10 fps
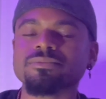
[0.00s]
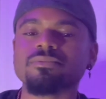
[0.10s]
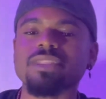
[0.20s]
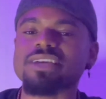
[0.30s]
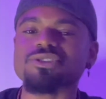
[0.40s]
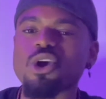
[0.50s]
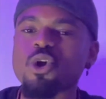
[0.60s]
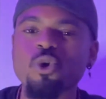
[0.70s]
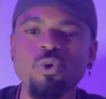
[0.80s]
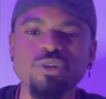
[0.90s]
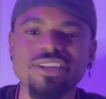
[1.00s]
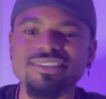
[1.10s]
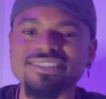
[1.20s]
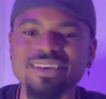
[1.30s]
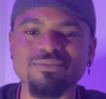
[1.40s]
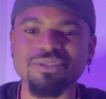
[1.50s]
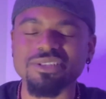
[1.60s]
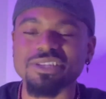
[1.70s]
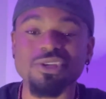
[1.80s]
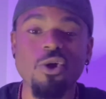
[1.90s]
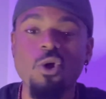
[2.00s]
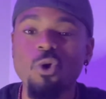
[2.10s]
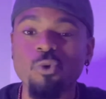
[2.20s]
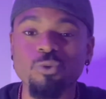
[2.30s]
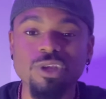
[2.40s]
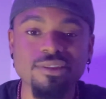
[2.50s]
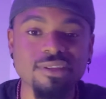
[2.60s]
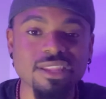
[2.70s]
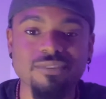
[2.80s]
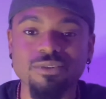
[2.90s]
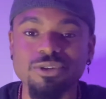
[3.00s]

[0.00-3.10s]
But that's a whole nother subject. That's a whole nother level.